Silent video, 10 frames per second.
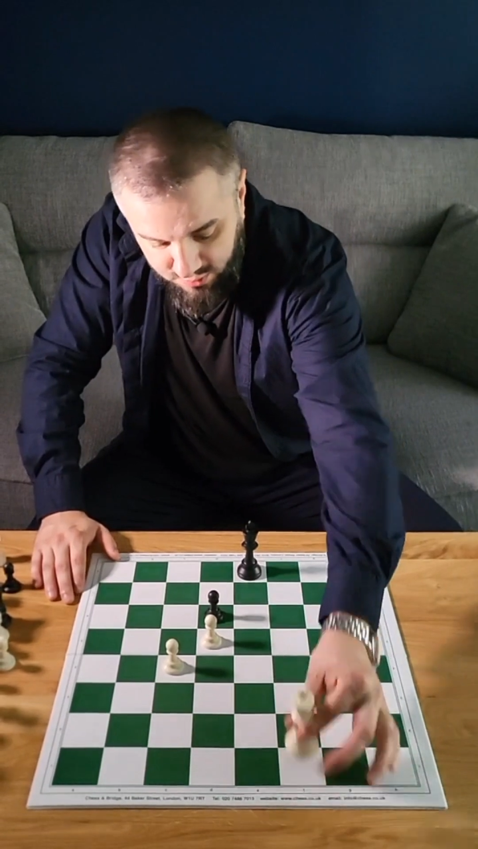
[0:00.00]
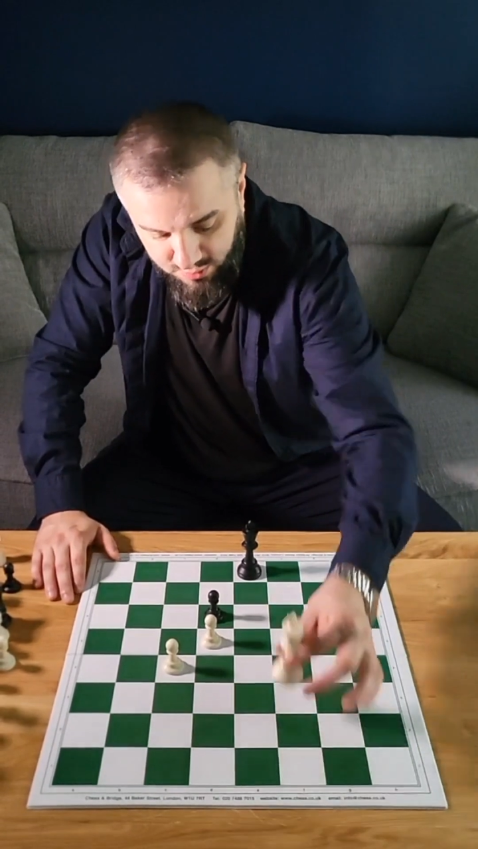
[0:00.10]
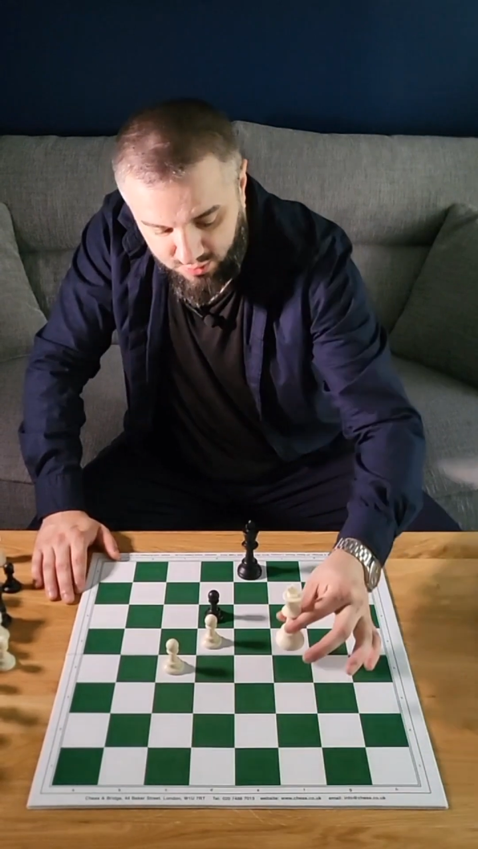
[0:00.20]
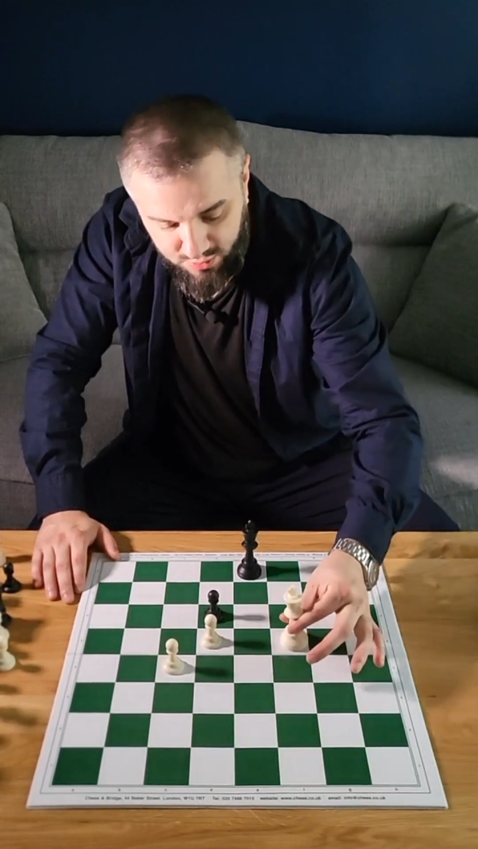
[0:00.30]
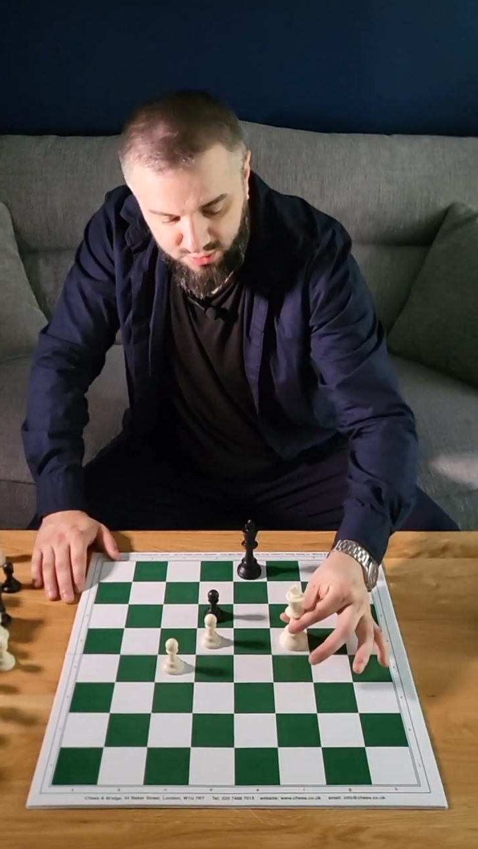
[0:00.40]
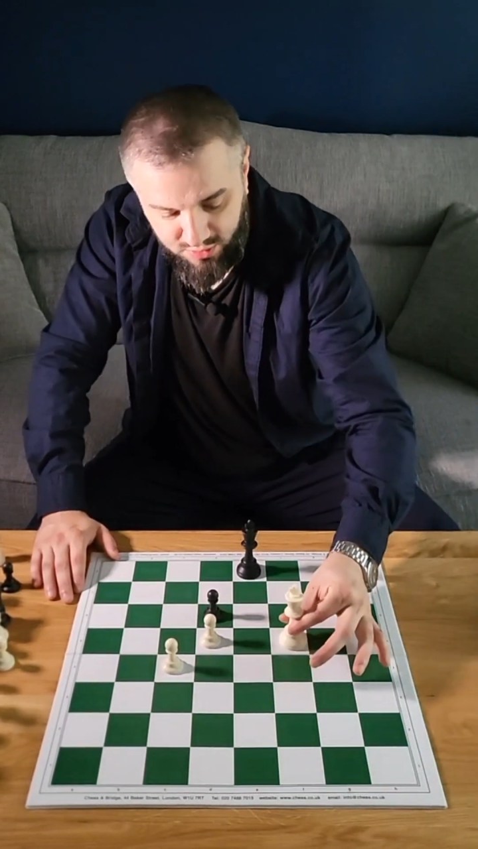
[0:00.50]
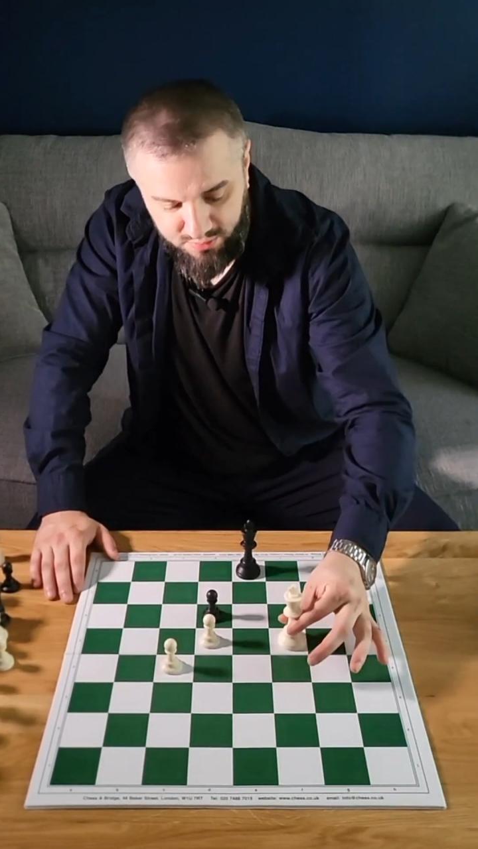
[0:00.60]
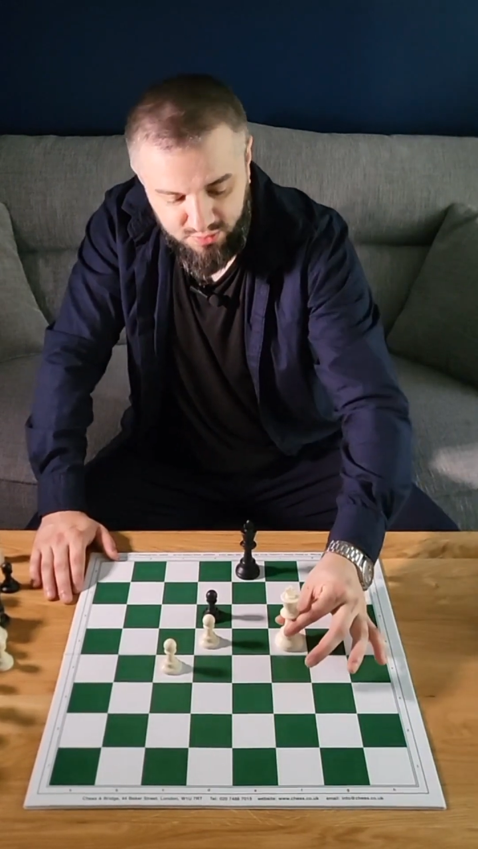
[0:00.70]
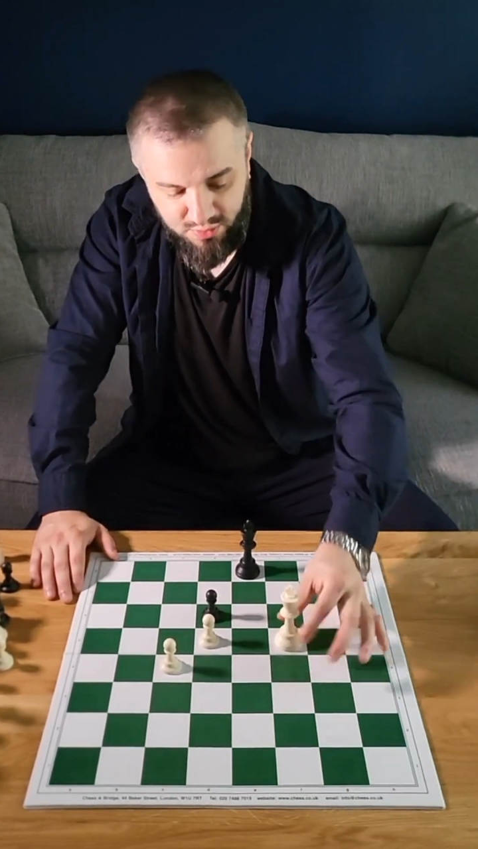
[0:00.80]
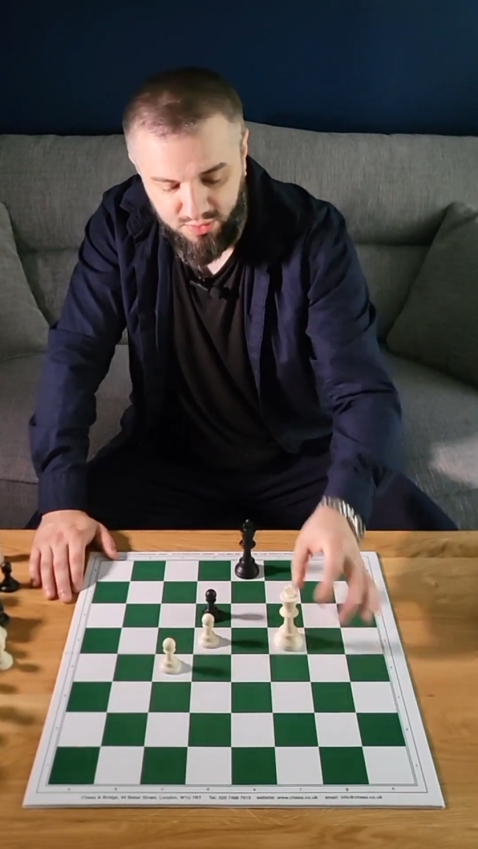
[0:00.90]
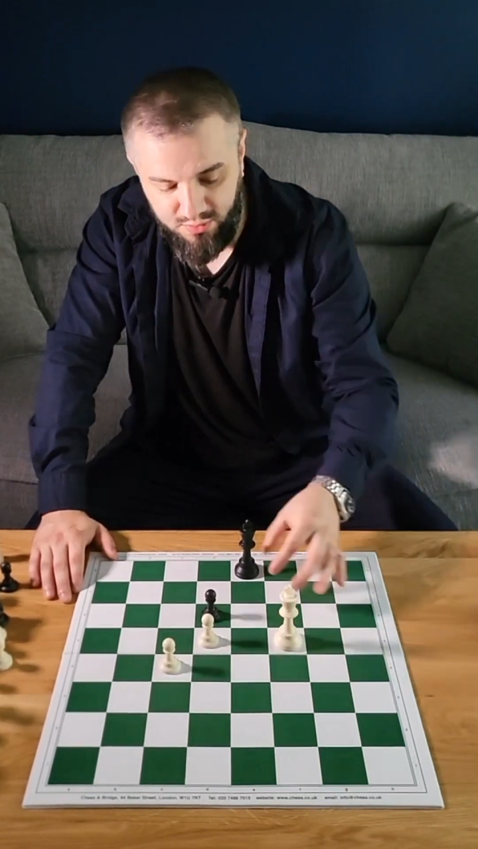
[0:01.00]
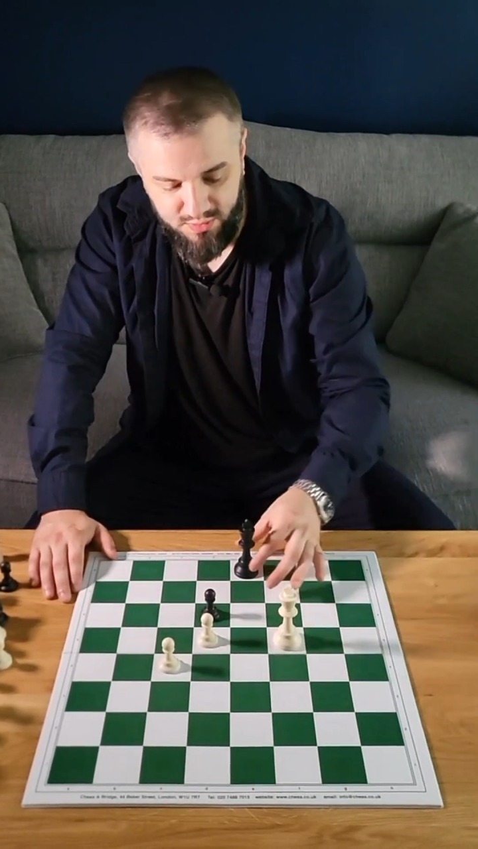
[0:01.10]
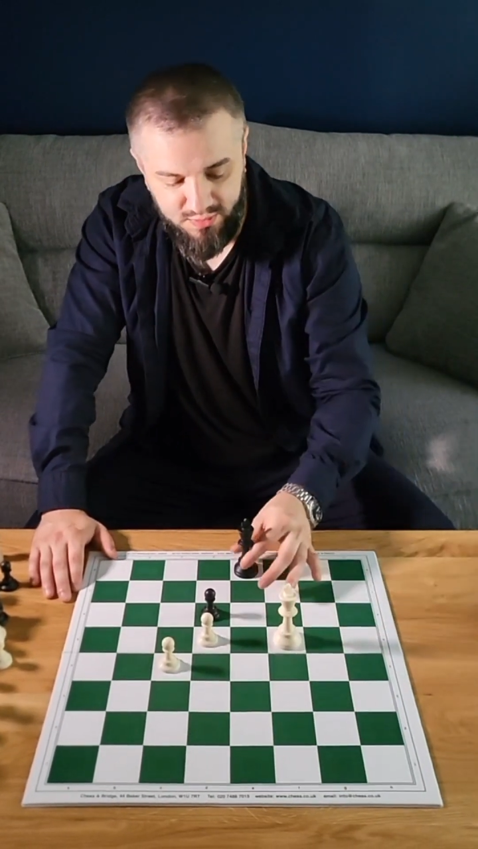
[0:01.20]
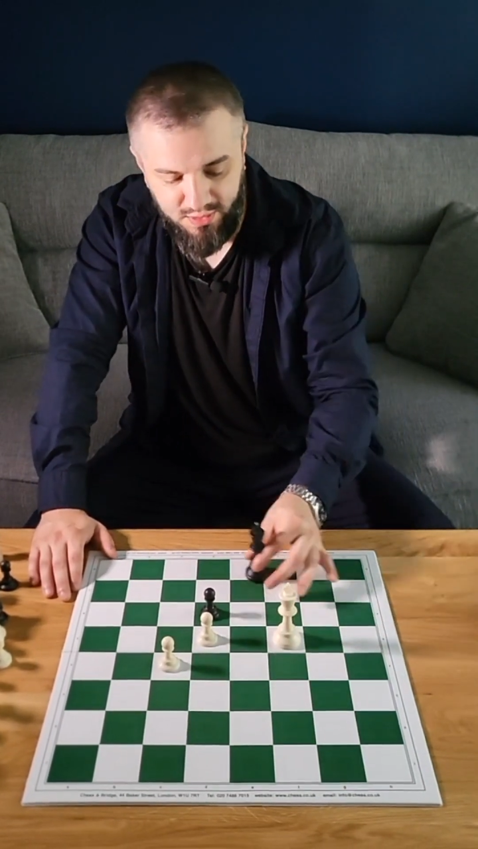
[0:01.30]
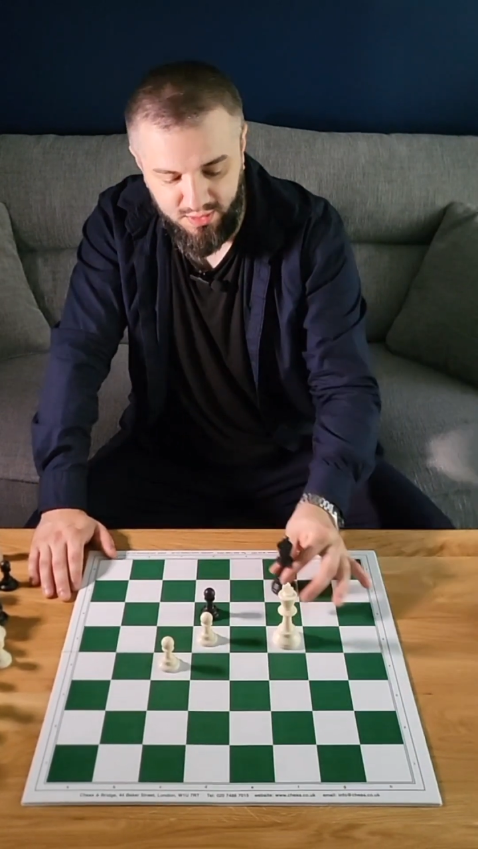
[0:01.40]
we're going to jump straight to the
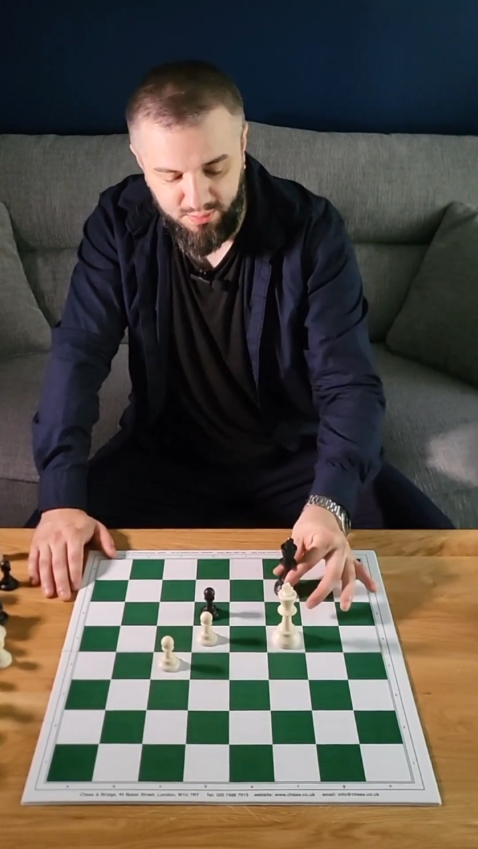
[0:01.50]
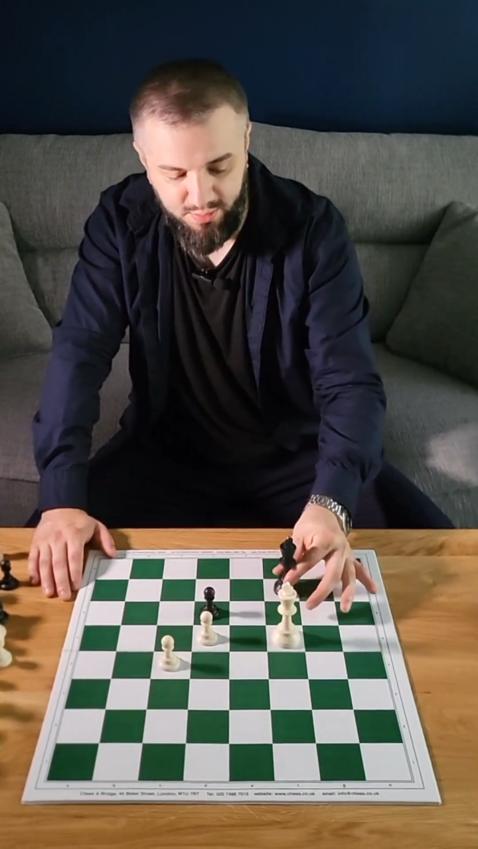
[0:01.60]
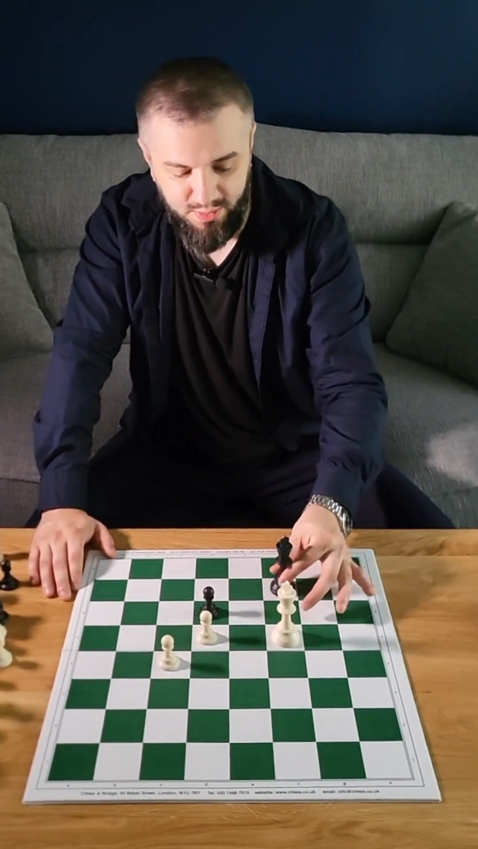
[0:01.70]
setup.